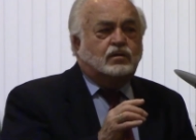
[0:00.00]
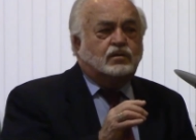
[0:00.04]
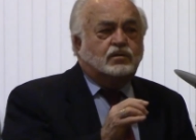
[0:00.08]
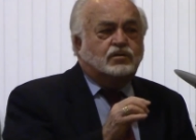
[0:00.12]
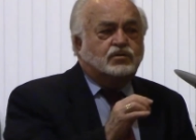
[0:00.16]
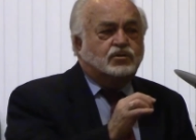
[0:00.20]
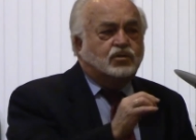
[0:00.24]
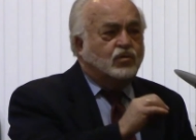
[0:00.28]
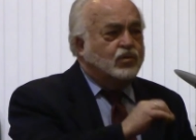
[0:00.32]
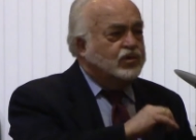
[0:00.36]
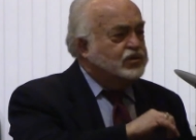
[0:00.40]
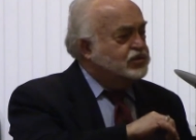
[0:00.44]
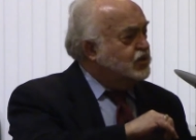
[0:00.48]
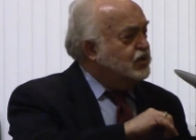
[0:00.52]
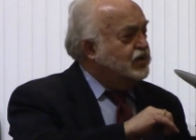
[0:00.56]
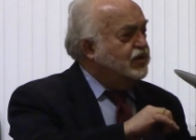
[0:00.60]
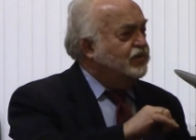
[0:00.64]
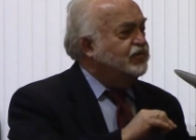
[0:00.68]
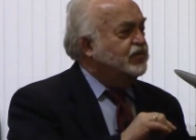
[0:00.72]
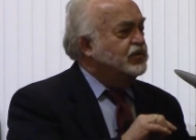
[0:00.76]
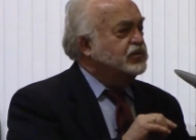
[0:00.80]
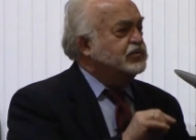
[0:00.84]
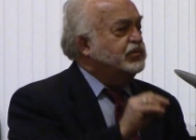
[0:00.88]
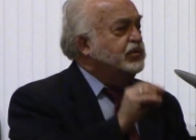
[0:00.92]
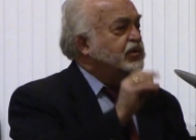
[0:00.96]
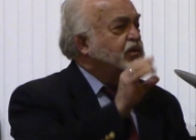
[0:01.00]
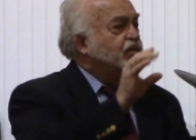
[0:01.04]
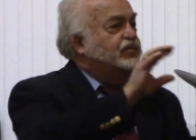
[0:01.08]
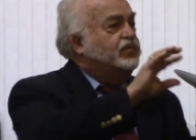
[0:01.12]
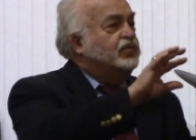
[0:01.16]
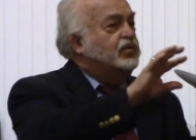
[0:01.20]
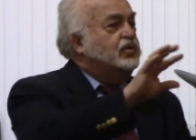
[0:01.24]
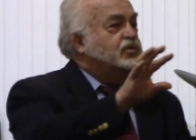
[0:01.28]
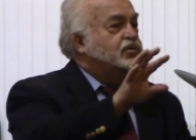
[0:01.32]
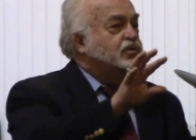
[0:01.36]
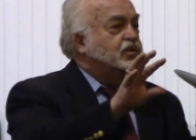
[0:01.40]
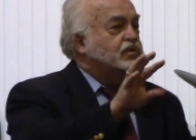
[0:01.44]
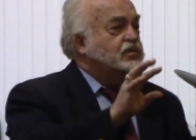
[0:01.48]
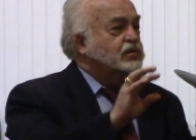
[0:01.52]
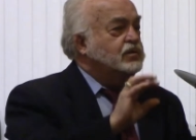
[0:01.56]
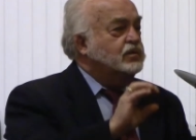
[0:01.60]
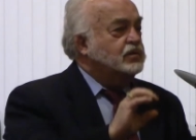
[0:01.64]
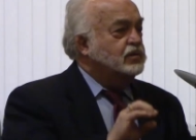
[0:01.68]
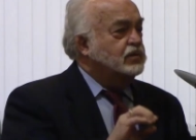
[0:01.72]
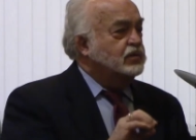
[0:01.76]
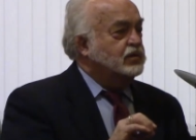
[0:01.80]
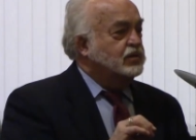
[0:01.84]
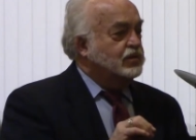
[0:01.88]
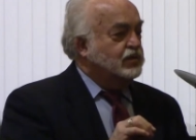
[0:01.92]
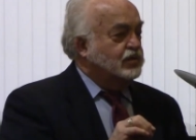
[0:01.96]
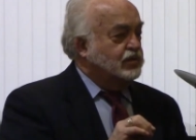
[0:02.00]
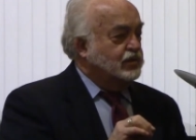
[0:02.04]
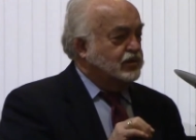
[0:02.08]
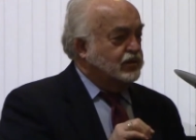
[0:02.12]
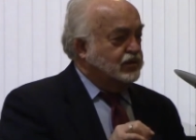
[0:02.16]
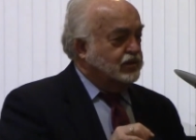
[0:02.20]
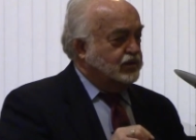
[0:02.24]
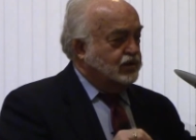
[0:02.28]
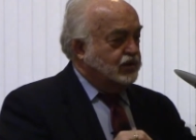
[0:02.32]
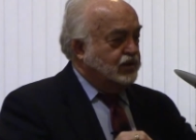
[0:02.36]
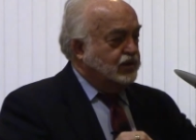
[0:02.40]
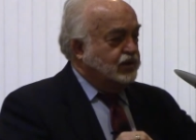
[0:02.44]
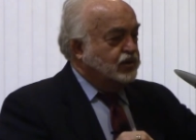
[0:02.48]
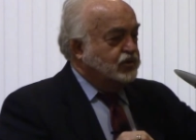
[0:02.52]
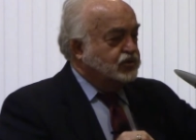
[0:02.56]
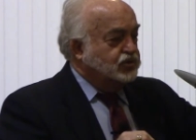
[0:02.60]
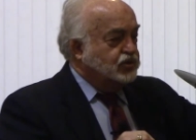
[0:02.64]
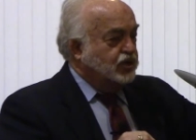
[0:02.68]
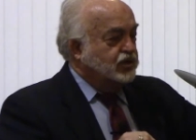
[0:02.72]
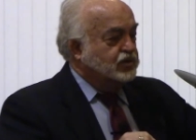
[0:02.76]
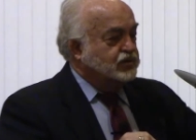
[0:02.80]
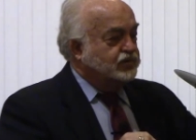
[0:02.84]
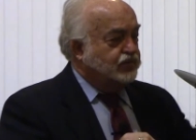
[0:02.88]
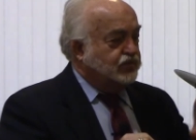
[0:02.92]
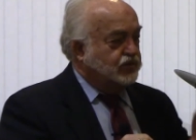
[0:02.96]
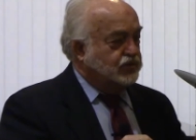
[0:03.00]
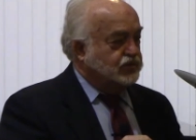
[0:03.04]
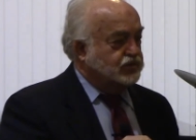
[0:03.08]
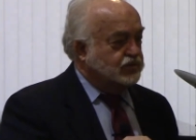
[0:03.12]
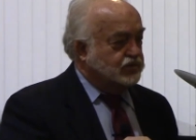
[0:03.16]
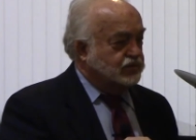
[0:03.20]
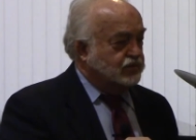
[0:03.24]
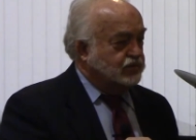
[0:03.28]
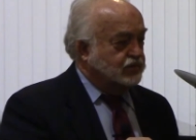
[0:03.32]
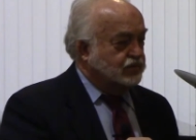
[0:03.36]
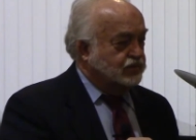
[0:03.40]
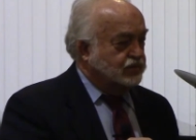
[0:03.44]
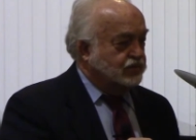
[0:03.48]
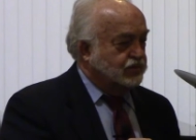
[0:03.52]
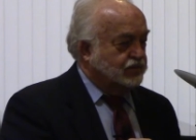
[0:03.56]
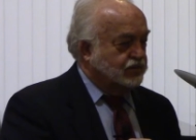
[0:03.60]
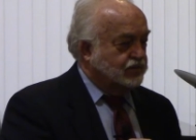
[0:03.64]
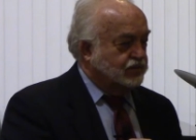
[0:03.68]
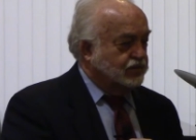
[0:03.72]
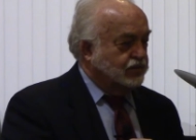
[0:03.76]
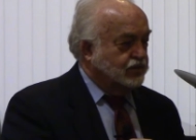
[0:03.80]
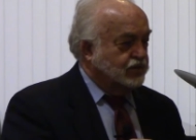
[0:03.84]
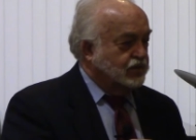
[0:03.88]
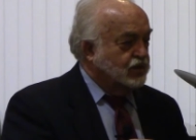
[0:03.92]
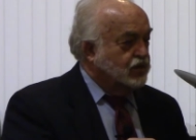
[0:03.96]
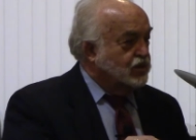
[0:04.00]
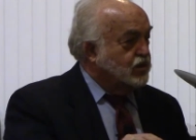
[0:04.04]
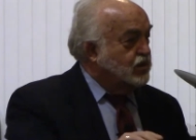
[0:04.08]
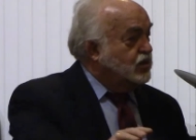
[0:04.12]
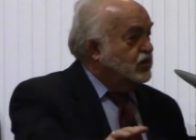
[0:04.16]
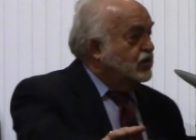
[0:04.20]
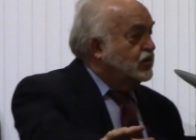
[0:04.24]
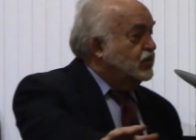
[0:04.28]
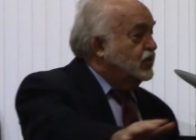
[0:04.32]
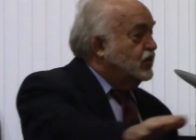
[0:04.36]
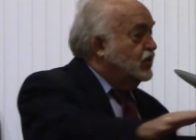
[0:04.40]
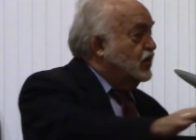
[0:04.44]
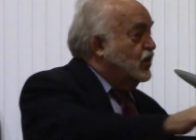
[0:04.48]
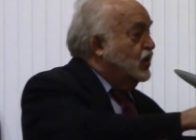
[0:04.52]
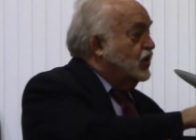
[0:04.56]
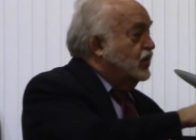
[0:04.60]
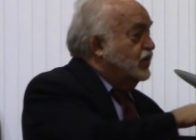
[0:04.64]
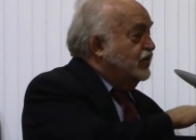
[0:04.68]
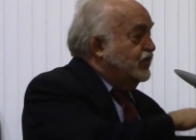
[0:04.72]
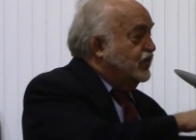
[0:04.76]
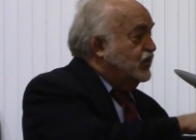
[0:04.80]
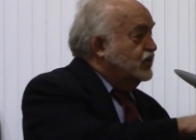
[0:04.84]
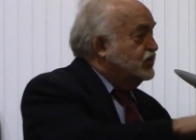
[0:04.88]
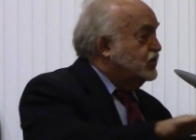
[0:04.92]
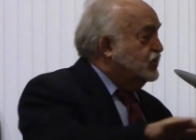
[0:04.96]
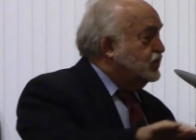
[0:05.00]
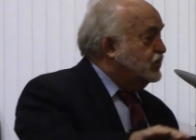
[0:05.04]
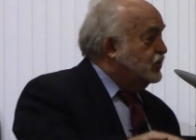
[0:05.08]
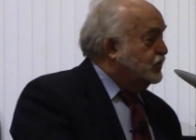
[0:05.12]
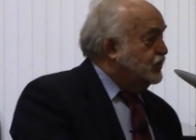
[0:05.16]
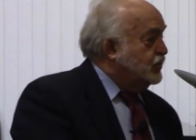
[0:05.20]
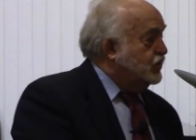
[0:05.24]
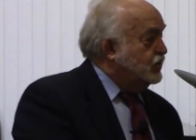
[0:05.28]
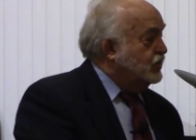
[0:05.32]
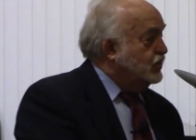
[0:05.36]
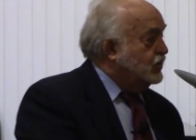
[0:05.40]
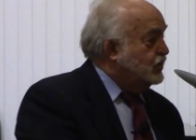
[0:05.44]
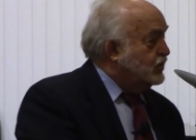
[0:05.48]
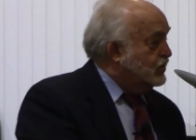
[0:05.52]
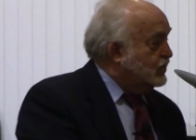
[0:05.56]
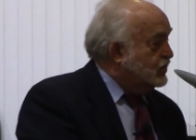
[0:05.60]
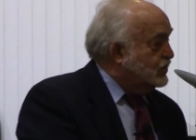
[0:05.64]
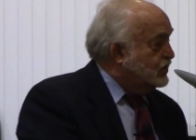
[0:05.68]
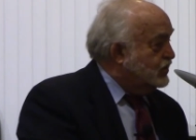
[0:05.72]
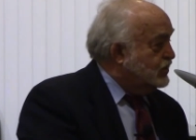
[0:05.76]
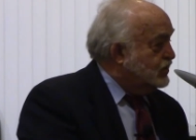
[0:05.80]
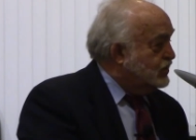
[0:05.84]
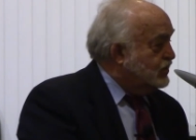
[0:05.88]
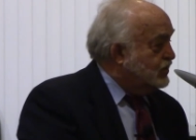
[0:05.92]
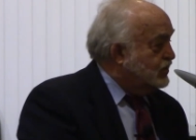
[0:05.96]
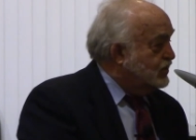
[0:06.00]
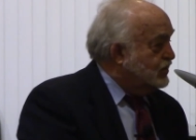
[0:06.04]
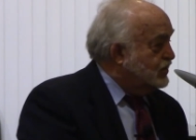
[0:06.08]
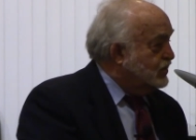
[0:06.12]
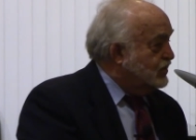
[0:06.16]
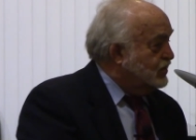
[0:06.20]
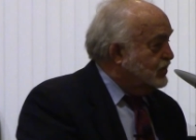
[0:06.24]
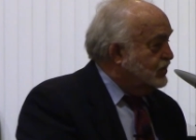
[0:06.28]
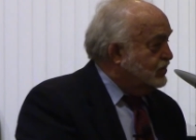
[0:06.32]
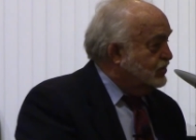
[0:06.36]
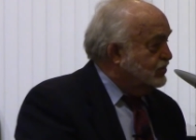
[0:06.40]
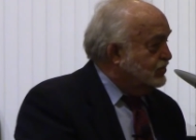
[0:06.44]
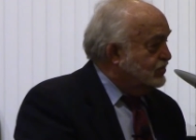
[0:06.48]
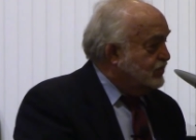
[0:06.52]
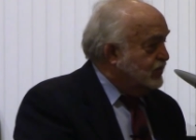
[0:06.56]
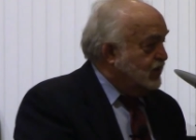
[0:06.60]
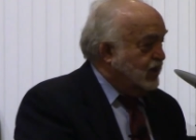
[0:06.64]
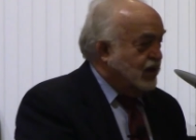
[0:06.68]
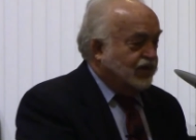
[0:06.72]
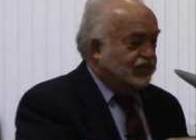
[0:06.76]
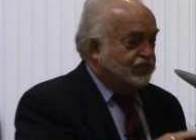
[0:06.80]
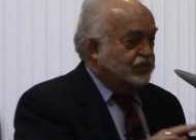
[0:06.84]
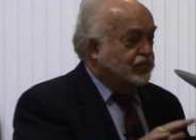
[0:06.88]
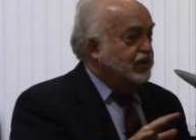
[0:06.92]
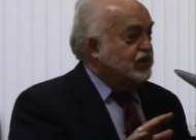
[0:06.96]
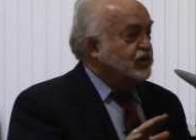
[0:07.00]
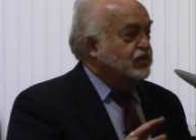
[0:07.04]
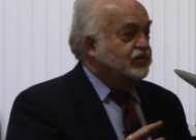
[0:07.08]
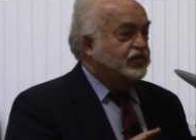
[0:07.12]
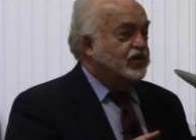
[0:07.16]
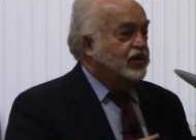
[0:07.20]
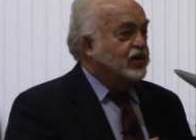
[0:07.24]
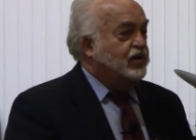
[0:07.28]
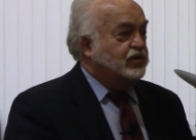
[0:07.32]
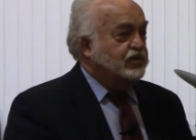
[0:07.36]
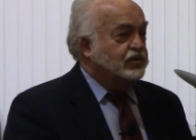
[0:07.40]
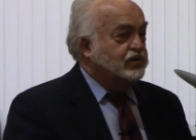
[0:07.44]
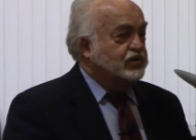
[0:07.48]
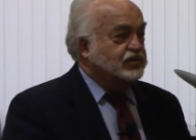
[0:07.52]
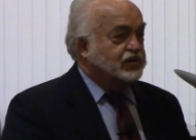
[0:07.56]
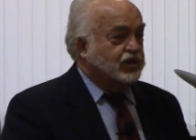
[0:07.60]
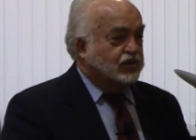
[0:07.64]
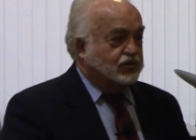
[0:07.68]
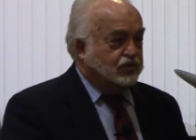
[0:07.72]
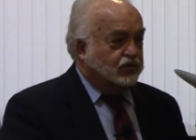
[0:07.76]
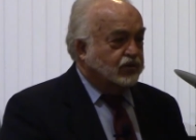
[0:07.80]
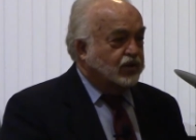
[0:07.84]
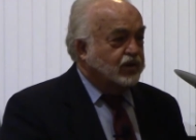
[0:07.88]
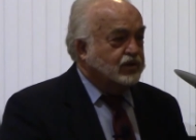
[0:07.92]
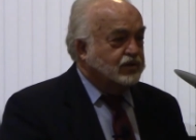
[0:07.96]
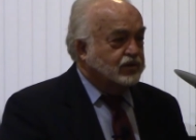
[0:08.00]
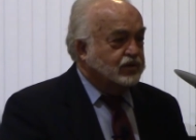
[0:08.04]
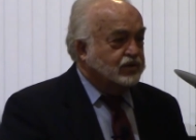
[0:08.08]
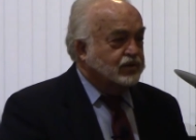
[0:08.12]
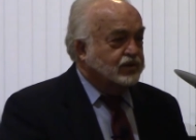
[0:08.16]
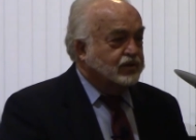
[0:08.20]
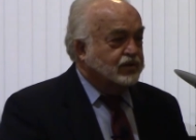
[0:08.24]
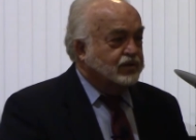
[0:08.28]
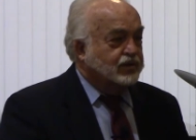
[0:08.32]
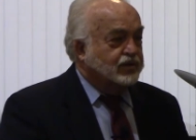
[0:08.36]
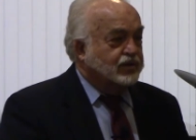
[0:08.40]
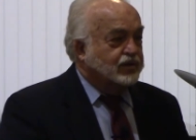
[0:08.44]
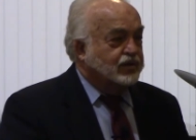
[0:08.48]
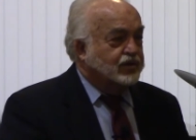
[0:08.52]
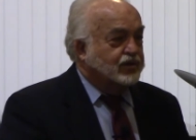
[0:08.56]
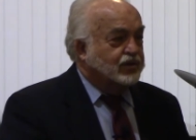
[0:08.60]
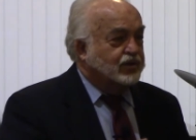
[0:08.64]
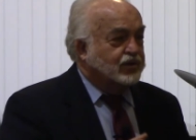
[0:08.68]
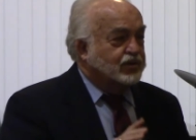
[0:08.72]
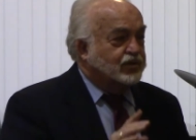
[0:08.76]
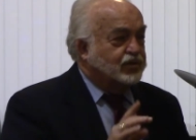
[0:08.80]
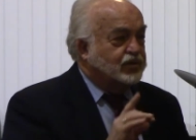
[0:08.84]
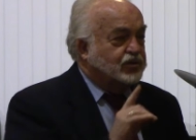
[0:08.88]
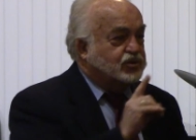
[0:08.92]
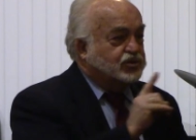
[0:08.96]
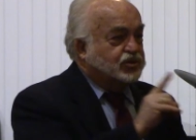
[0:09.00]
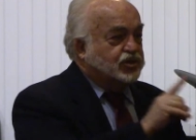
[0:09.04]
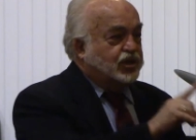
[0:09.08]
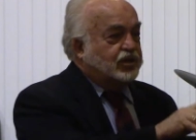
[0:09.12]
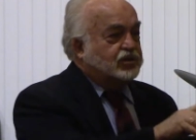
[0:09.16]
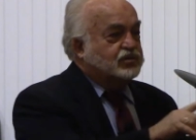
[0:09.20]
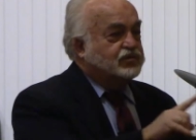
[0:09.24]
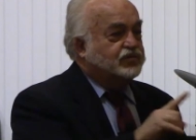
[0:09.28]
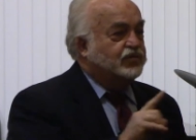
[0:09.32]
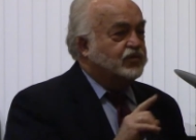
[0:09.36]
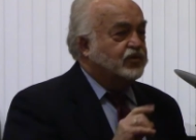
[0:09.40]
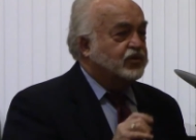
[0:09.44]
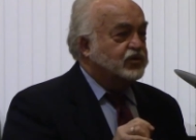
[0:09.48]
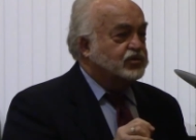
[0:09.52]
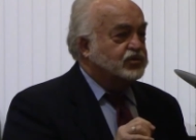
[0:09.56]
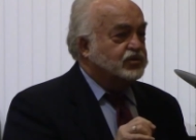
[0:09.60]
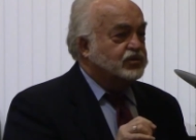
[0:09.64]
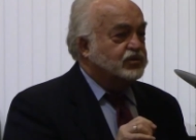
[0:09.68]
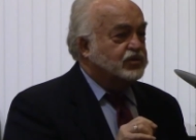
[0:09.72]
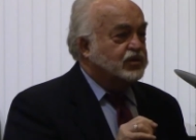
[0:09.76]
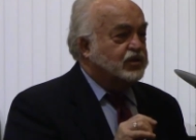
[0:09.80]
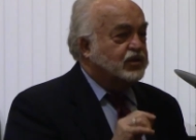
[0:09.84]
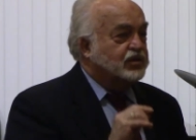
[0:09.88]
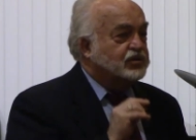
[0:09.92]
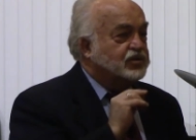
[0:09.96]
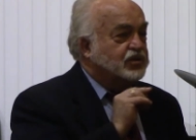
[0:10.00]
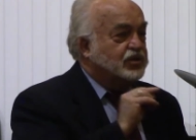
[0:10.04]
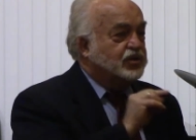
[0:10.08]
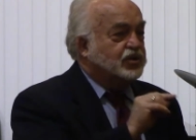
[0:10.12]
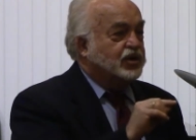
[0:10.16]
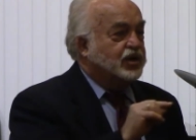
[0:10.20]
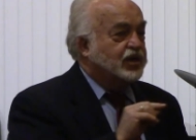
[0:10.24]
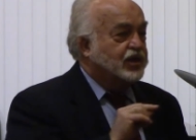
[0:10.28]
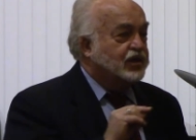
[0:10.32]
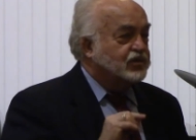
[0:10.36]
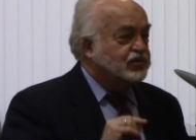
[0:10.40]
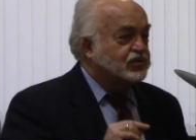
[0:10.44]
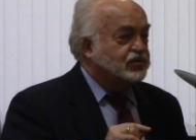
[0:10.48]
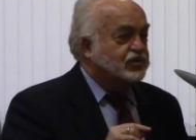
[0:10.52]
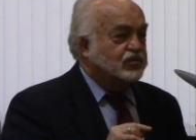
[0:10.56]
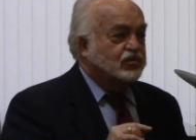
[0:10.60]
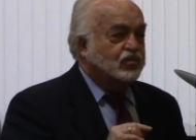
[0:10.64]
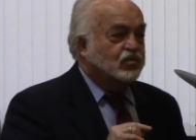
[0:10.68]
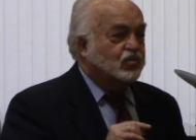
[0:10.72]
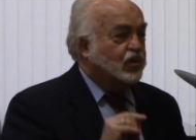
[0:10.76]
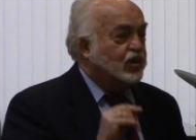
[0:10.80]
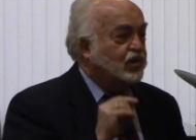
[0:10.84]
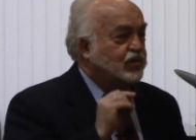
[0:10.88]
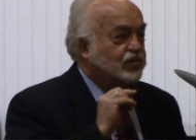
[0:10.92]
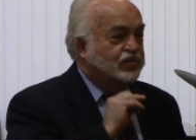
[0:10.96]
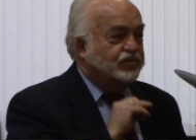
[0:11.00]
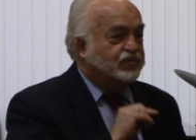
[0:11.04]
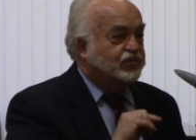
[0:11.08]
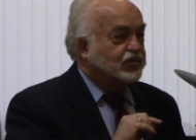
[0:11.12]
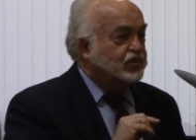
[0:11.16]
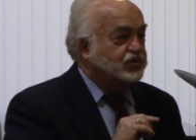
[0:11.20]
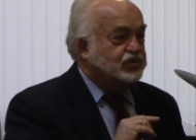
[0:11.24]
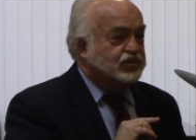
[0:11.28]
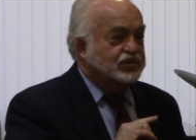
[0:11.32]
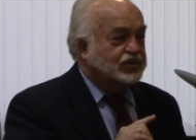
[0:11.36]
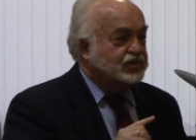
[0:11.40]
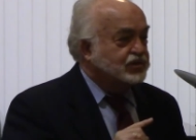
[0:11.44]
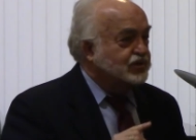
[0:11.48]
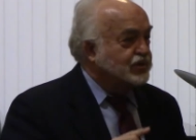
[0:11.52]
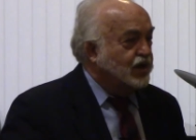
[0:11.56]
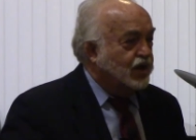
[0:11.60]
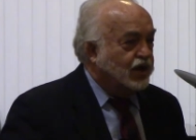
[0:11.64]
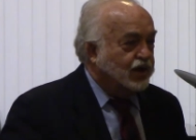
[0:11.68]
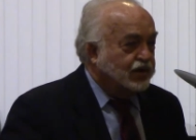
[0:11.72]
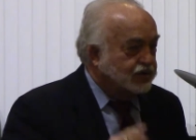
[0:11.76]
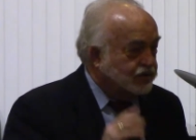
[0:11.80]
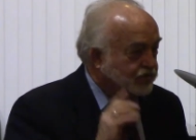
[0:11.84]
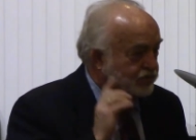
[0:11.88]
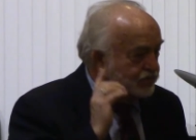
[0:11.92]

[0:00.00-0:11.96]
So what's the difference between a virgin and a chaste virgin? All the virgins are pure. They haven't been defiled. Is that correct? The chaste virgin is engaged, while the virgin is not.